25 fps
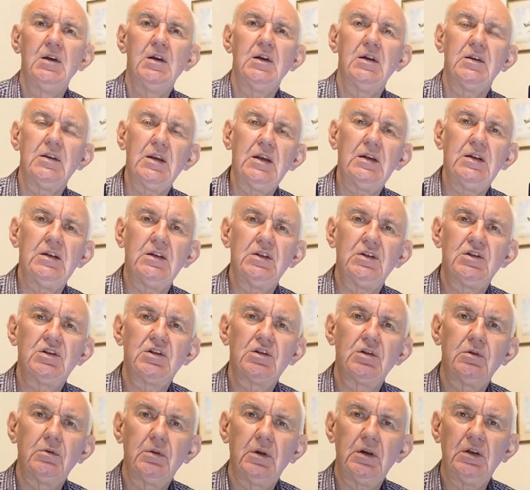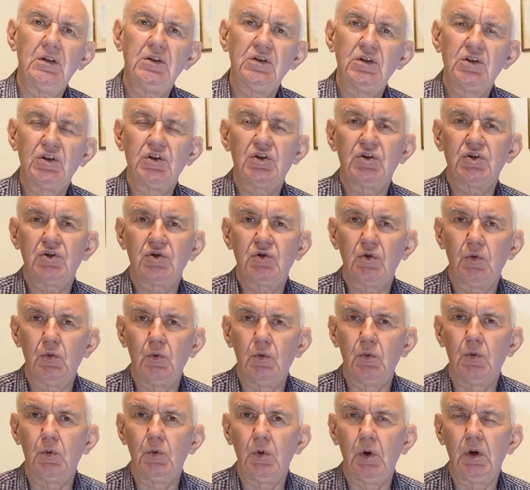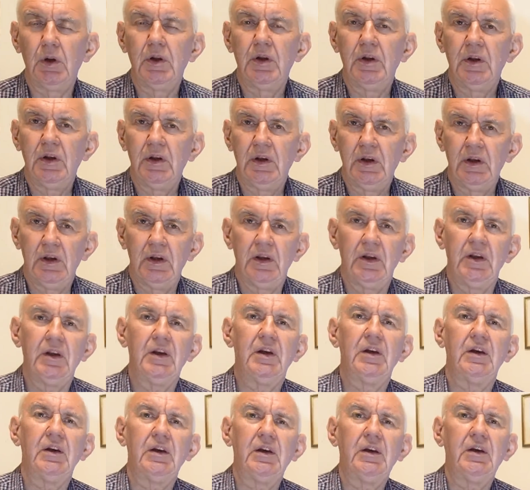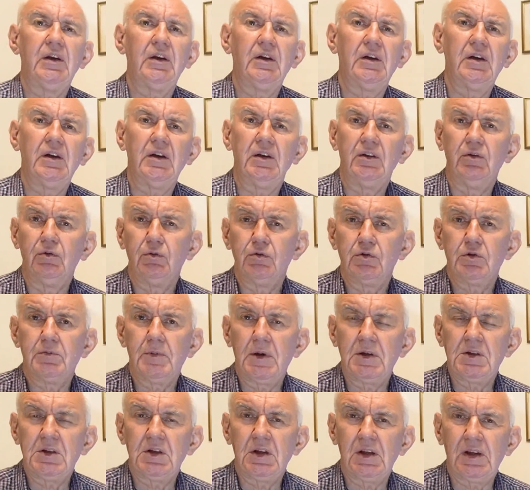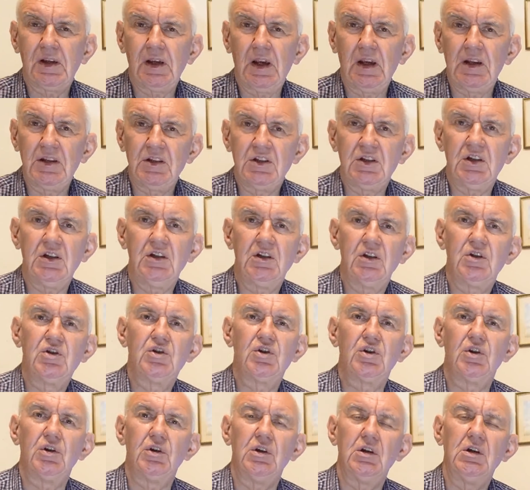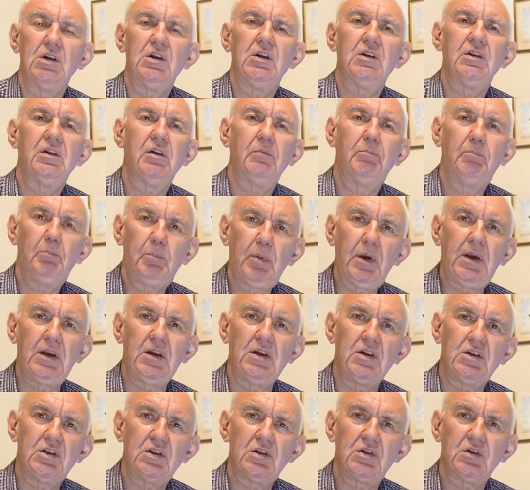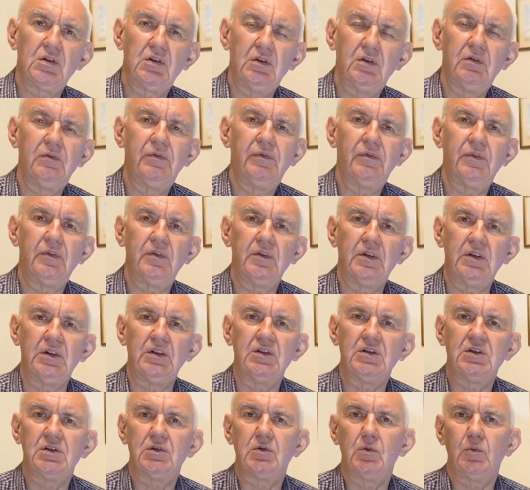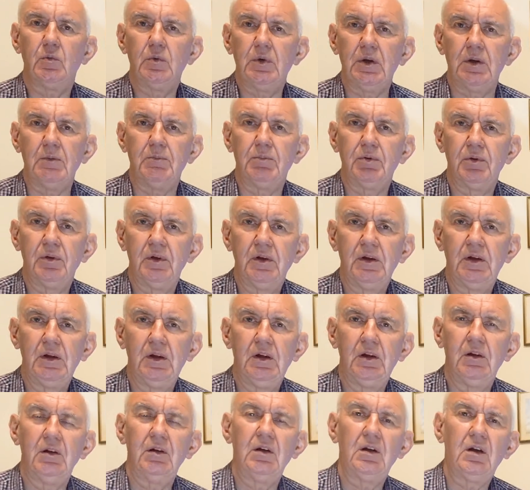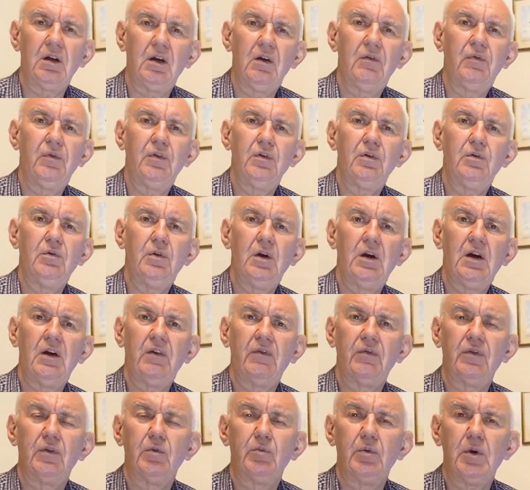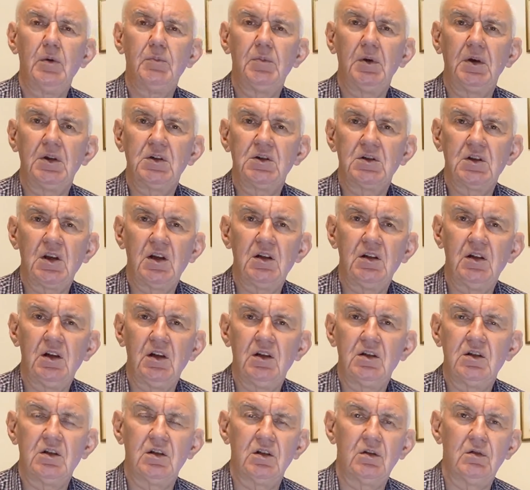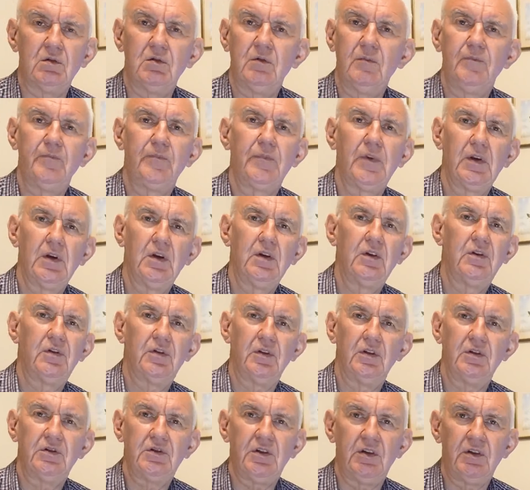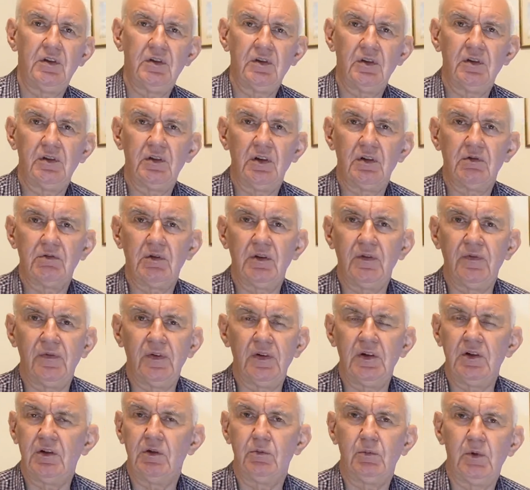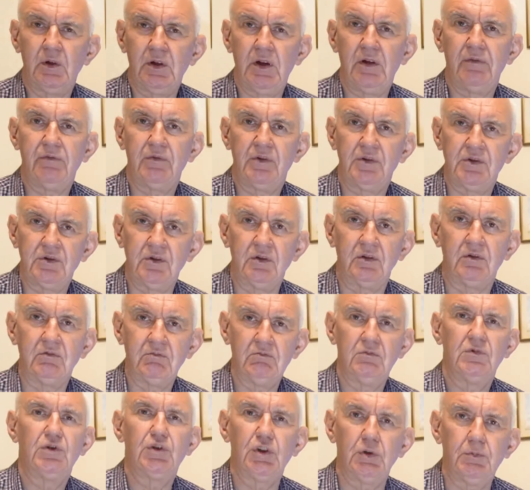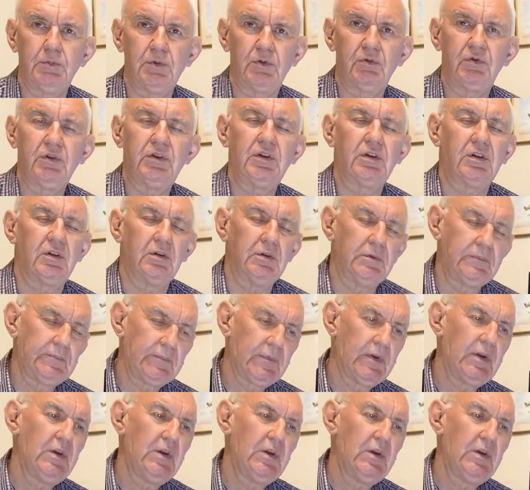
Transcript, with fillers: And that is to install uh, an automatic antenna tuner at the base of this whip. Now if you have the whip extended to 30, 33 feet or whatever, it's not super critical,